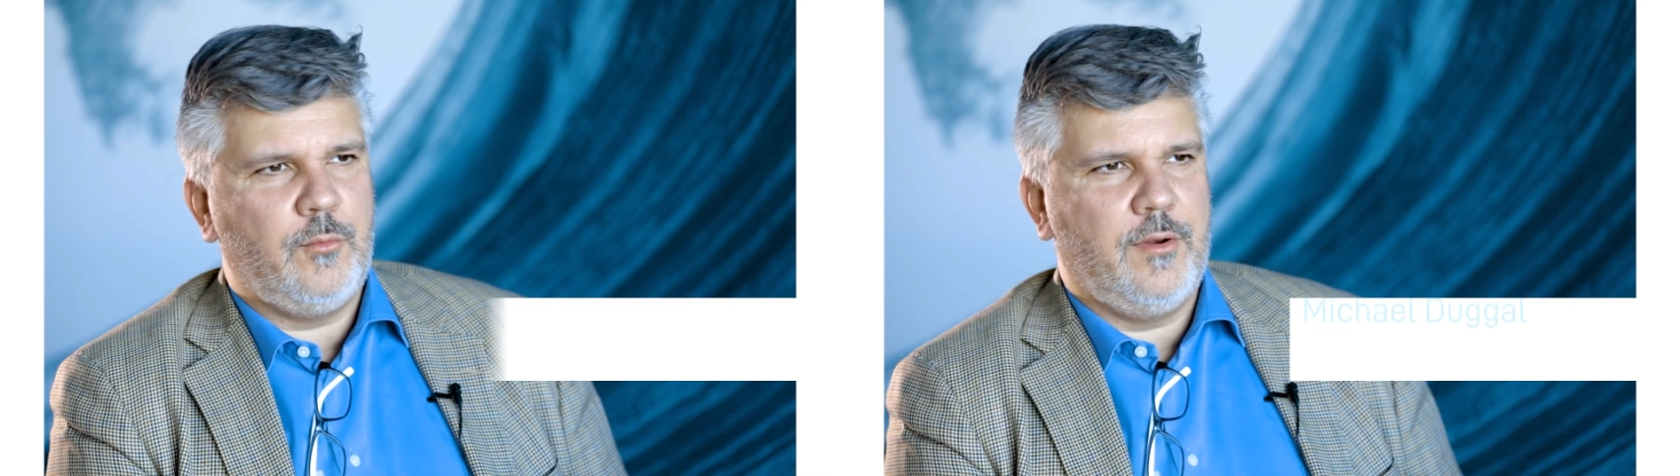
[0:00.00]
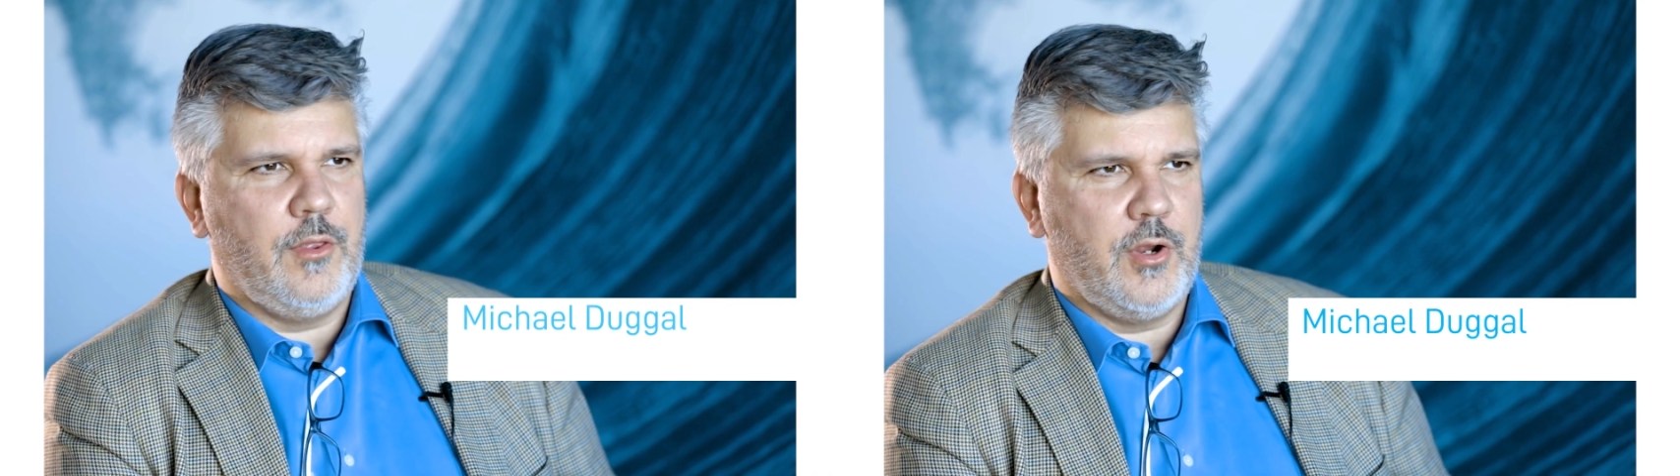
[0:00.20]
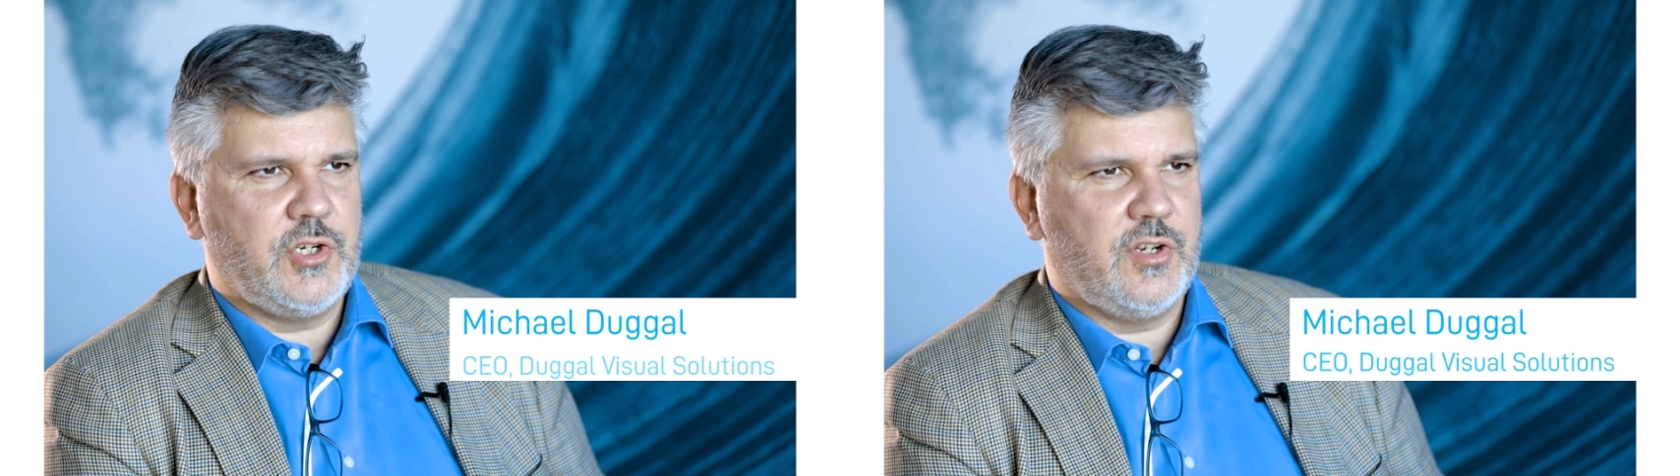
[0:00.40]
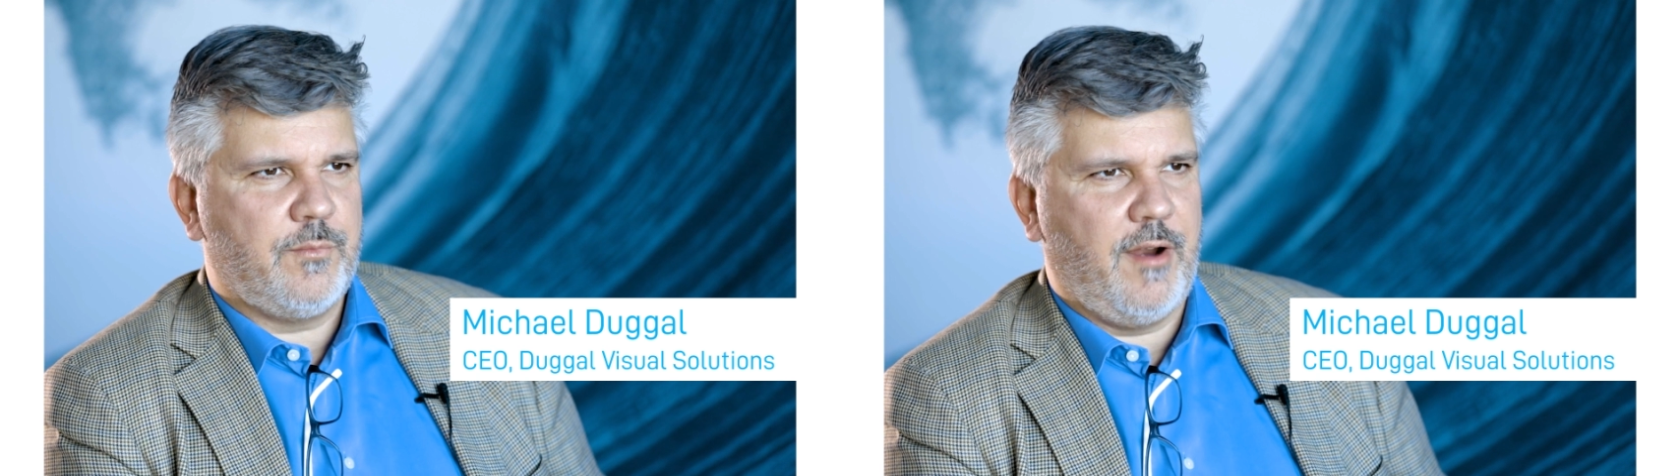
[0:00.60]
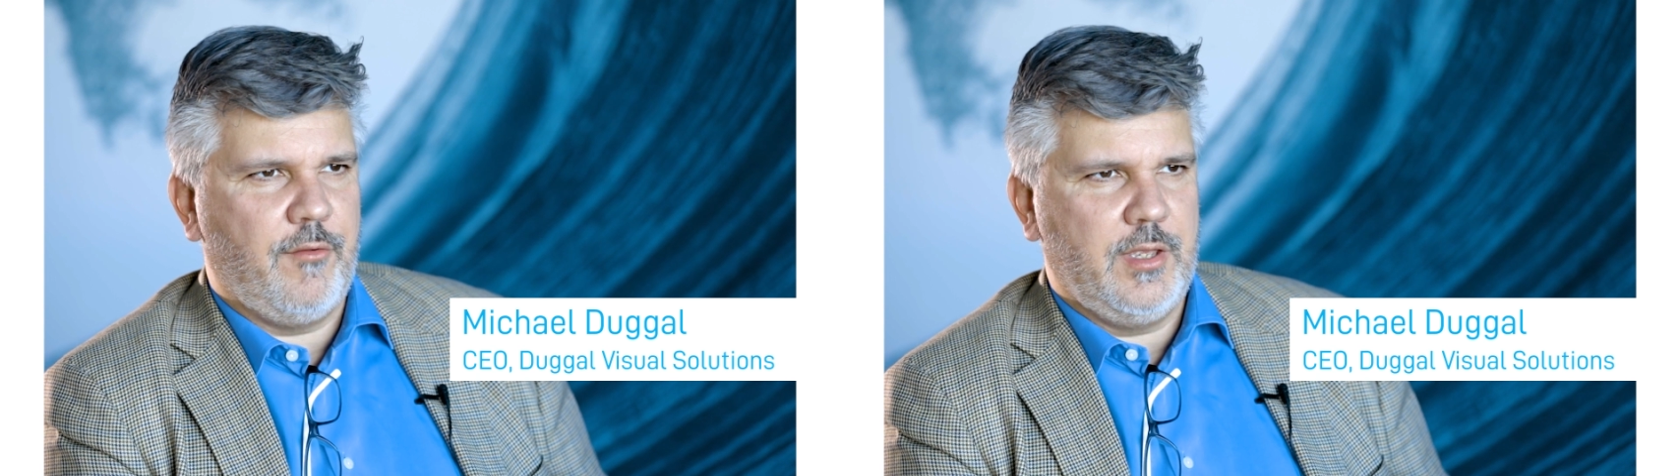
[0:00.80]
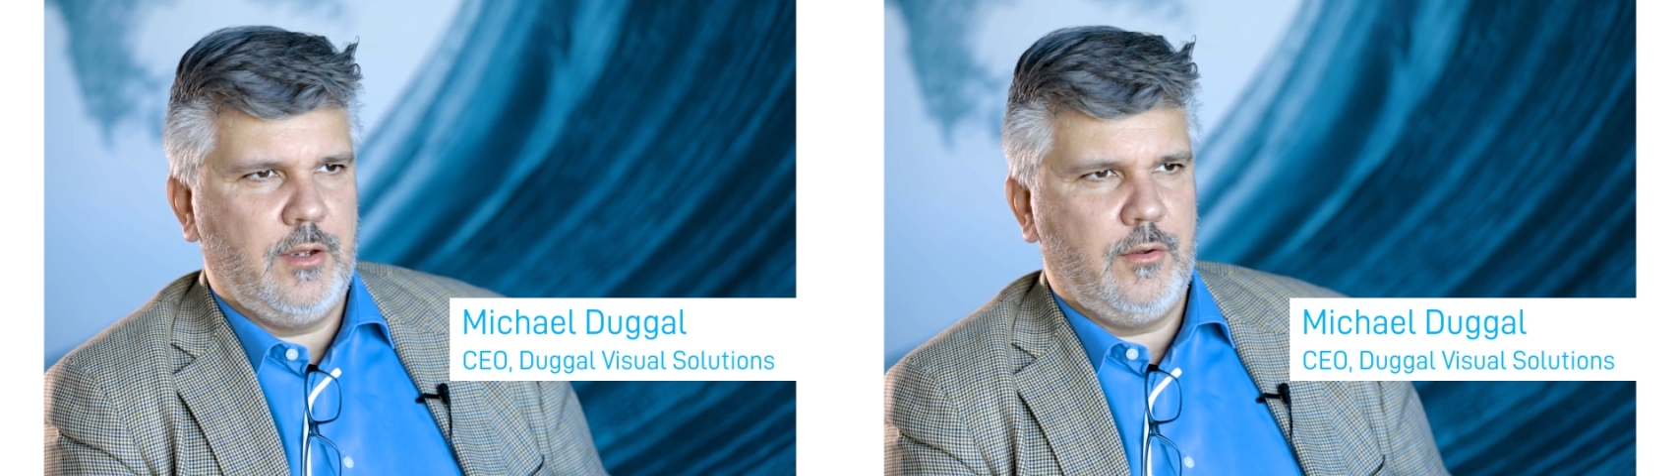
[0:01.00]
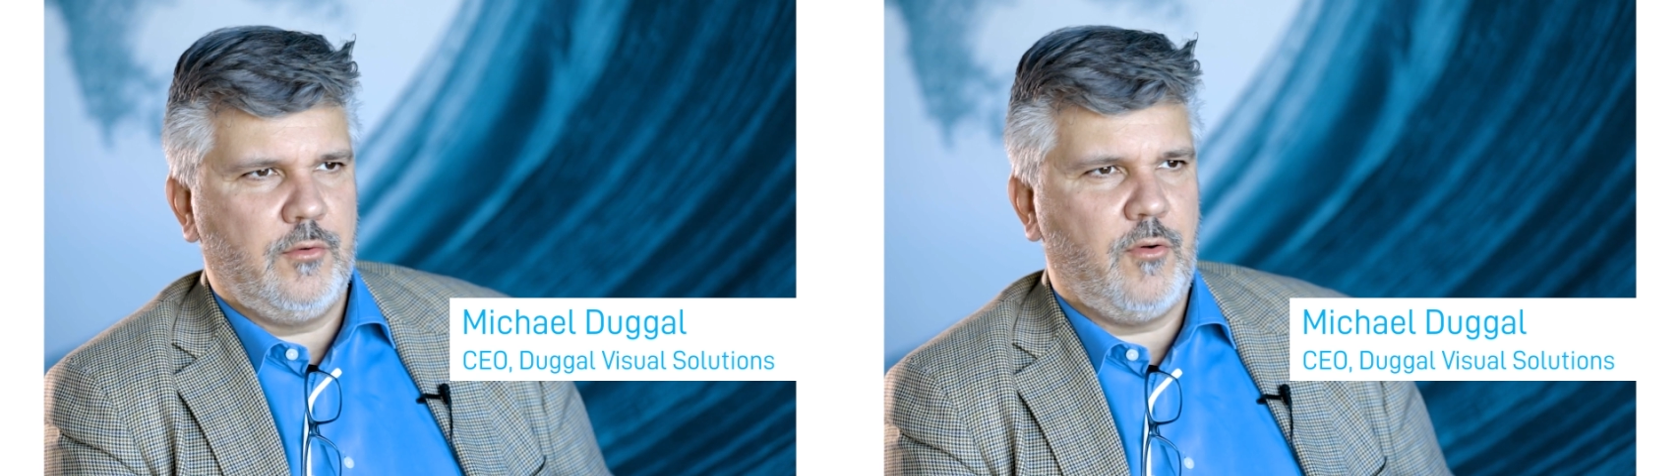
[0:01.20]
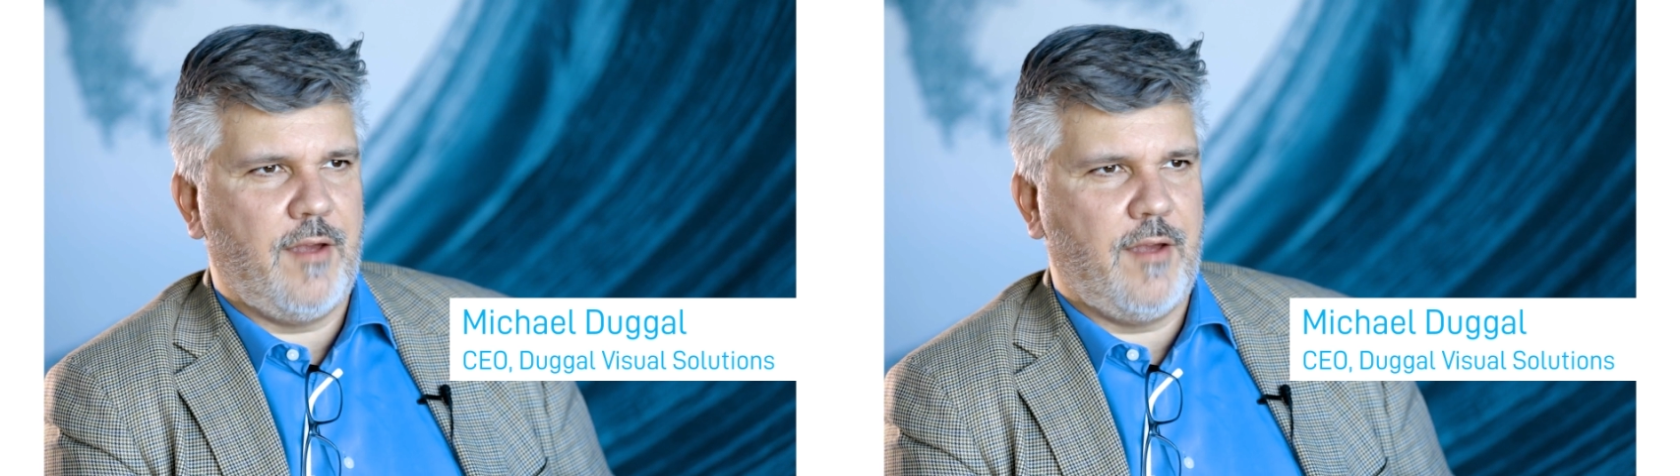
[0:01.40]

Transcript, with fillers: is one of the largest privately owned